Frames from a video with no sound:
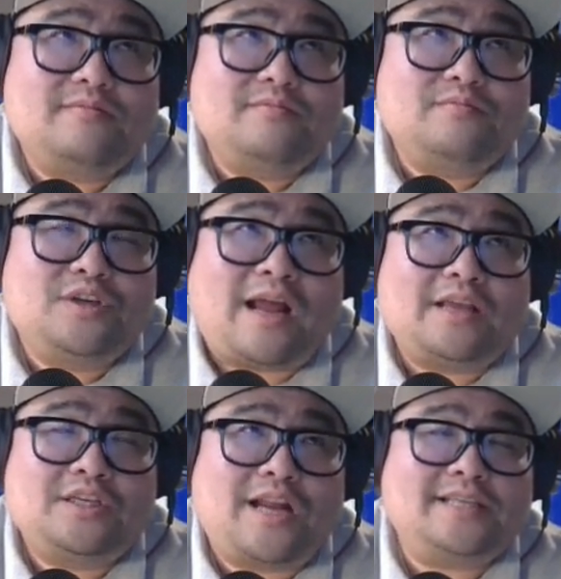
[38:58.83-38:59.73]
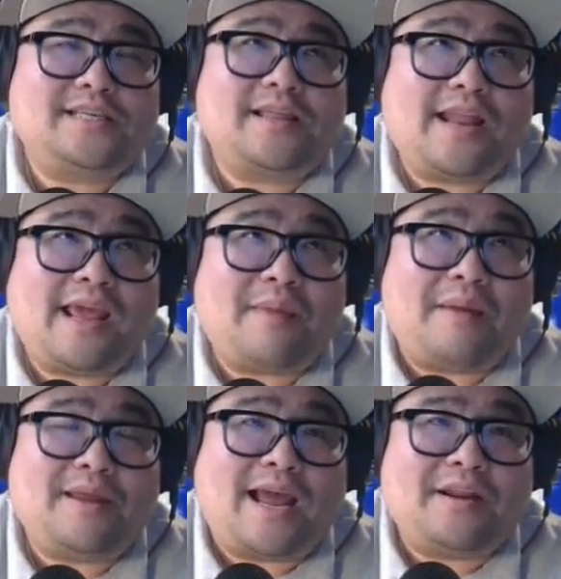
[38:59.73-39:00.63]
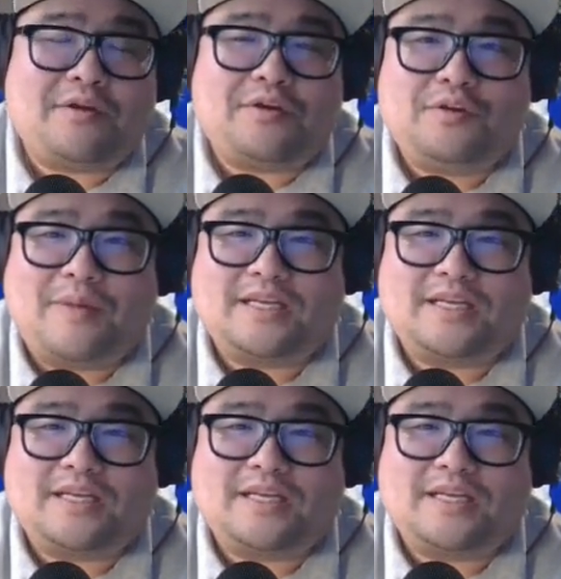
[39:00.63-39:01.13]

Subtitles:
should I say the name? I mean, I know you mentioned